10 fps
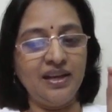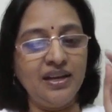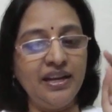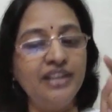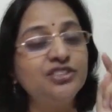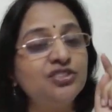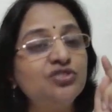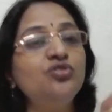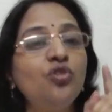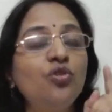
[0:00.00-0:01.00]
needs
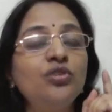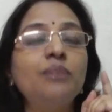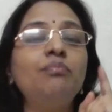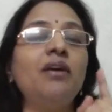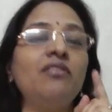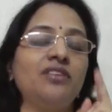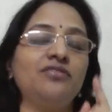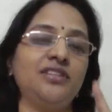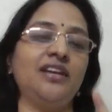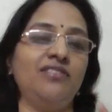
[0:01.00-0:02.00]
to know the power
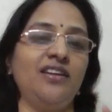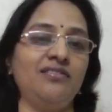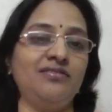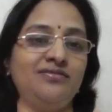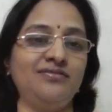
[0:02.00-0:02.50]
of self-love.